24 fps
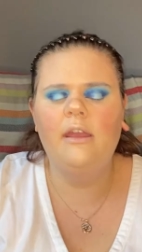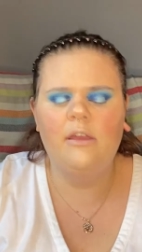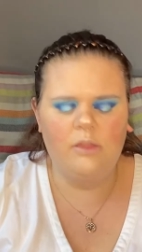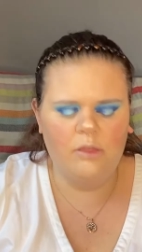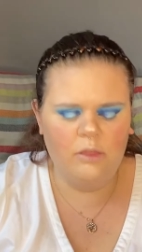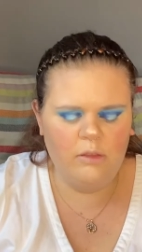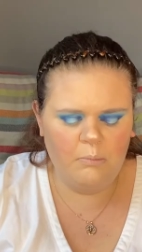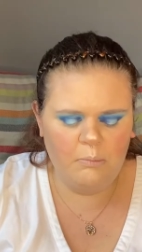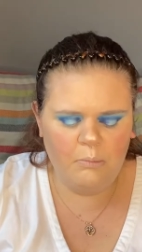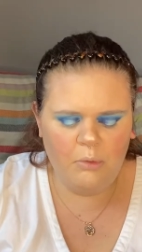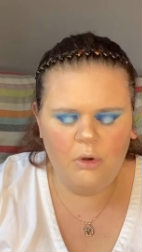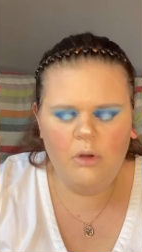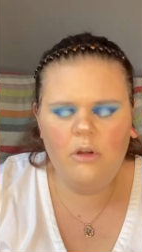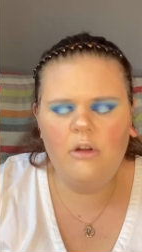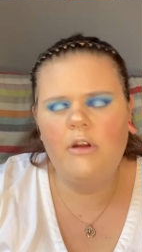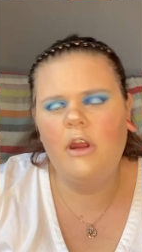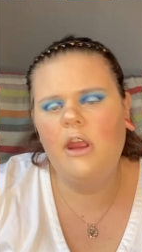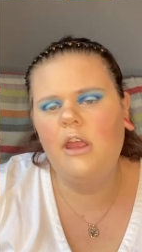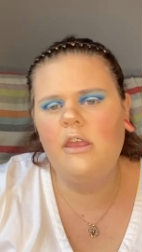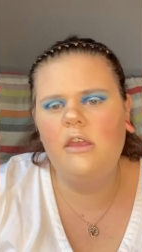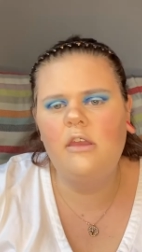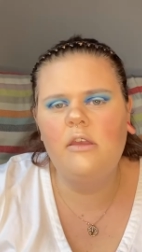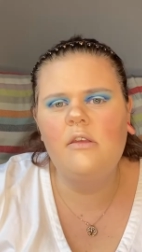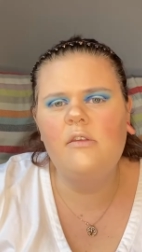the more I
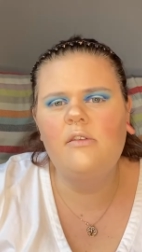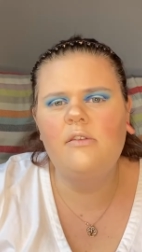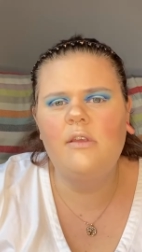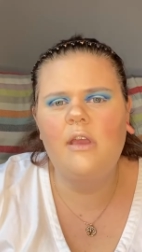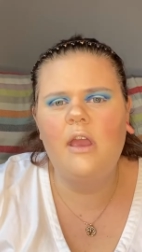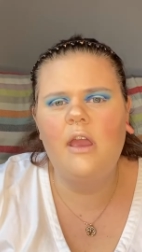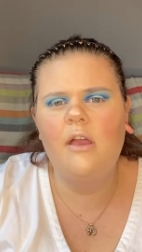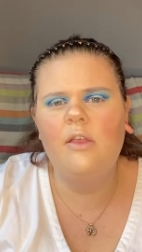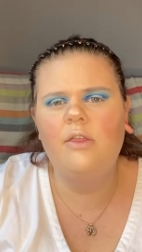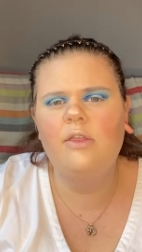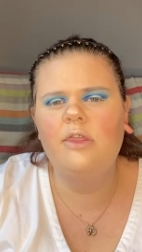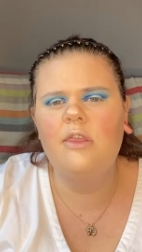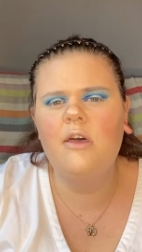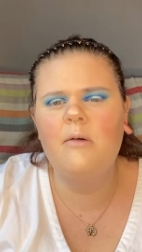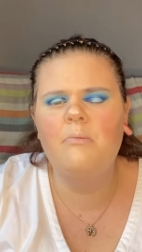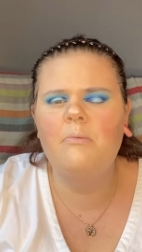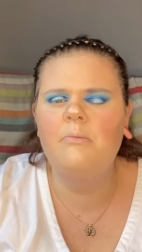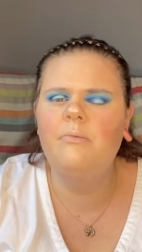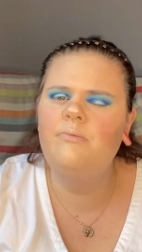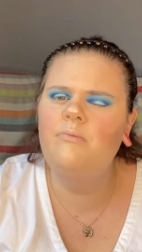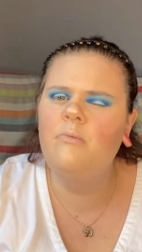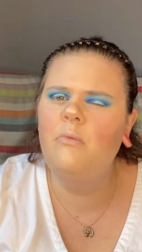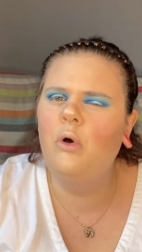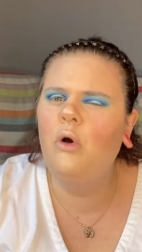use it, the
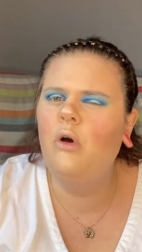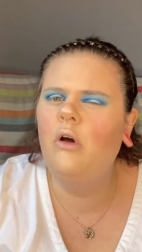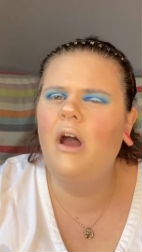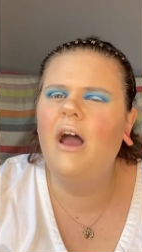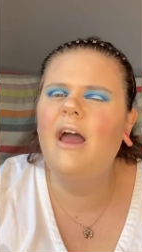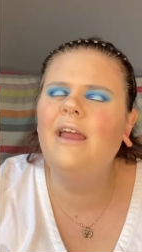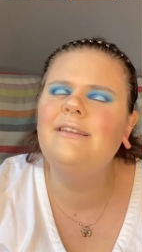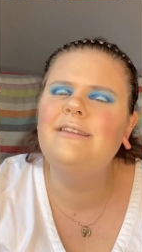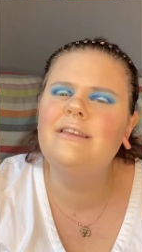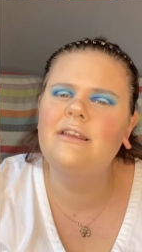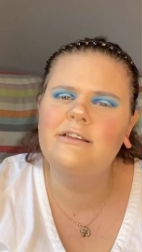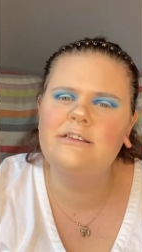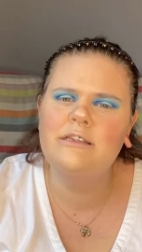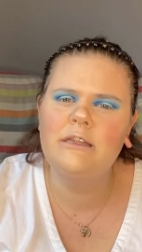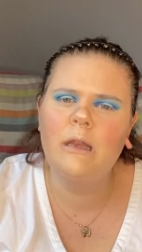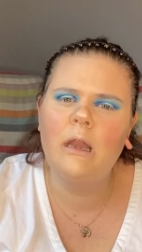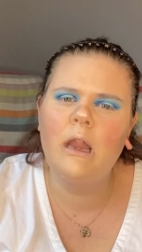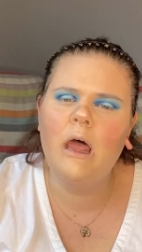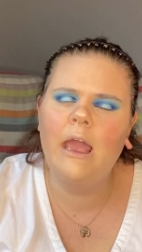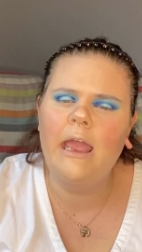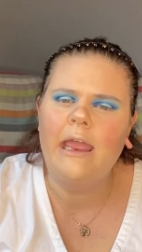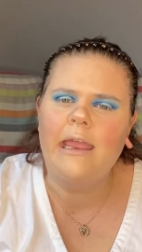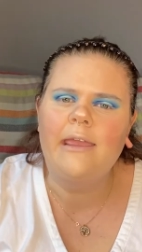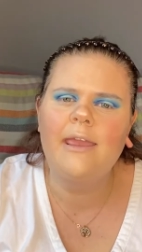more I
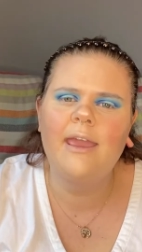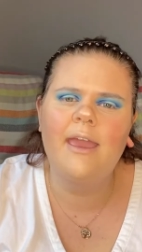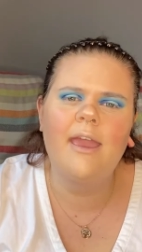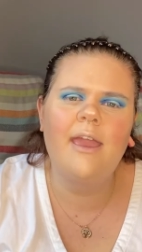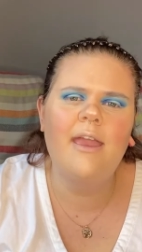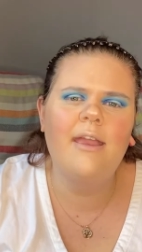dislike it.